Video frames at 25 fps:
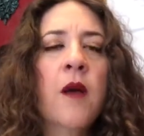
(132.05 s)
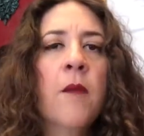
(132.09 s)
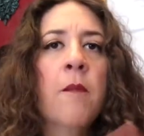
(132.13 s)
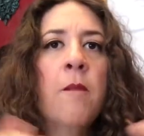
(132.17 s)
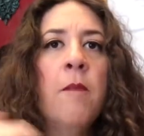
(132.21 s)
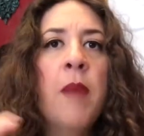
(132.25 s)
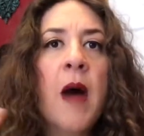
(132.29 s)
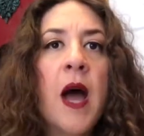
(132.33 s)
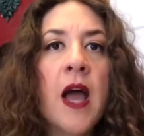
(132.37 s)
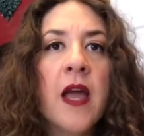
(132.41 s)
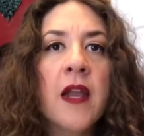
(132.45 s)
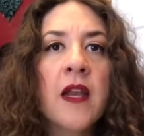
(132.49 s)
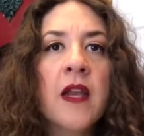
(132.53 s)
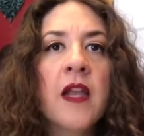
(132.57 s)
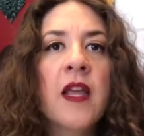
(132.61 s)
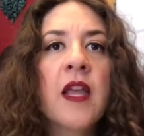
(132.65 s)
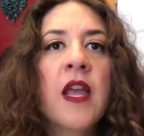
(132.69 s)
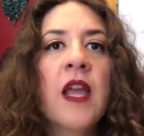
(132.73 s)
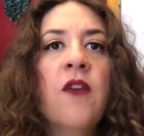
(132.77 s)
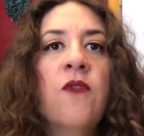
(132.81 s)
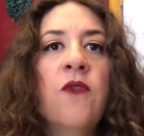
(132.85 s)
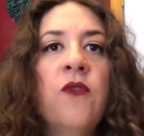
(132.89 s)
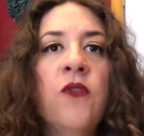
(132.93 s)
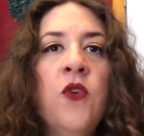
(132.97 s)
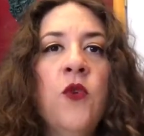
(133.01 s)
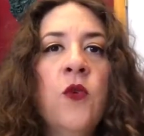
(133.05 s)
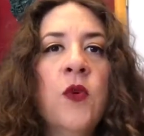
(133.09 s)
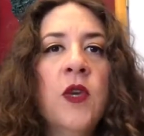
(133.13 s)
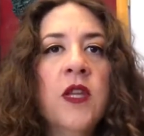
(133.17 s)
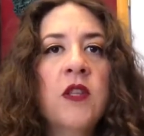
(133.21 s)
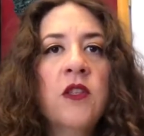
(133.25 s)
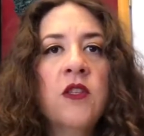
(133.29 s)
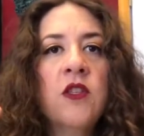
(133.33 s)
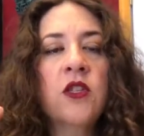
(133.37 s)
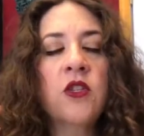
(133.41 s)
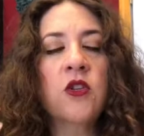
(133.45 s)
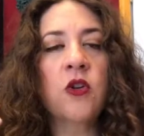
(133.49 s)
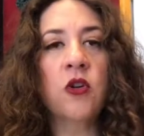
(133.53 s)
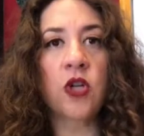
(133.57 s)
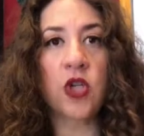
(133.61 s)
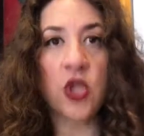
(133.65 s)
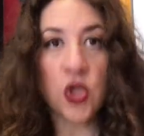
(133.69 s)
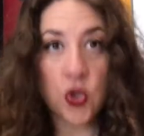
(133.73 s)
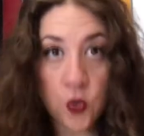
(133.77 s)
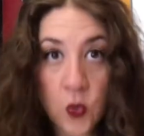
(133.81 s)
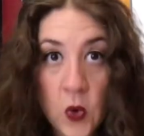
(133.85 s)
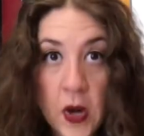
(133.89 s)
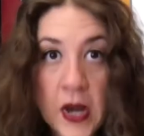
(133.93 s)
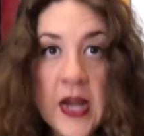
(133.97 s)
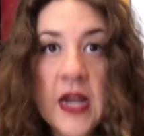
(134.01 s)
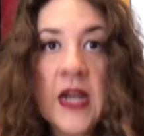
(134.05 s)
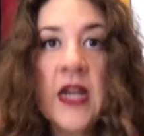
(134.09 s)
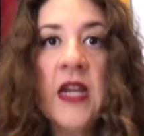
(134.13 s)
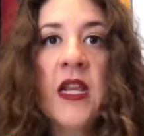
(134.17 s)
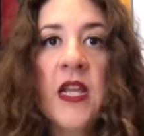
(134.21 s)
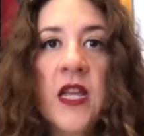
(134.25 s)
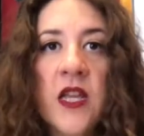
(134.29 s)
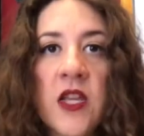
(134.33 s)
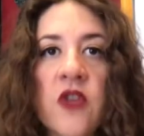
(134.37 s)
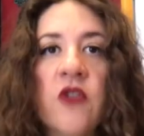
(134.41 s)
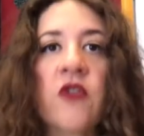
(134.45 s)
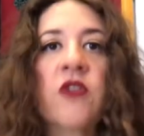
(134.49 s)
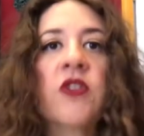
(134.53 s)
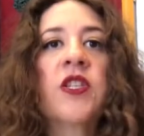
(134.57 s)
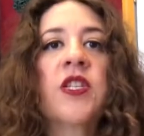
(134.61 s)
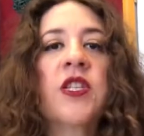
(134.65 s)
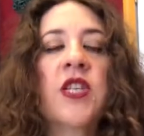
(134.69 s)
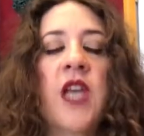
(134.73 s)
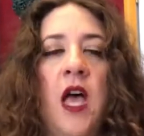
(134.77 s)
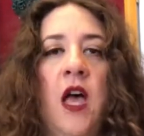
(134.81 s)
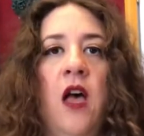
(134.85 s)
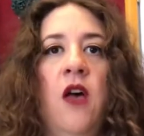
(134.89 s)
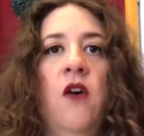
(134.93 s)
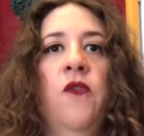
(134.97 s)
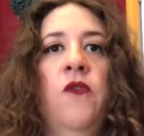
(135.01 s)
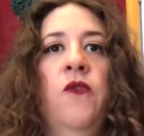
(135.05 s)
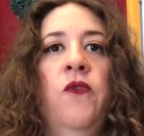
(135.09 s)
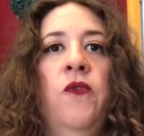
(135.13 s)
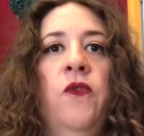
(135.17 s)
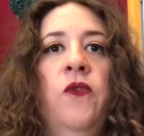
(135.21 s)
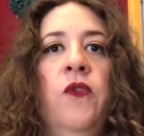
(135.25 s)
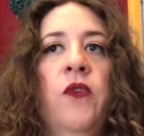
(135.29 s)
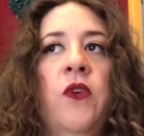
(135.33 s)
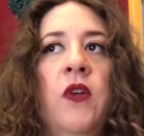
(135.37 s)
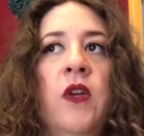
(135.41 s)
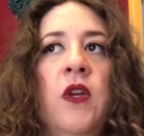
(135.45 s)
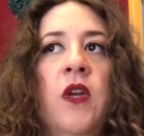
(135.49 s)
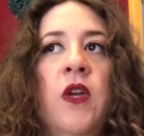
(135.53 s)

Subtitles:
But if you can start training yourself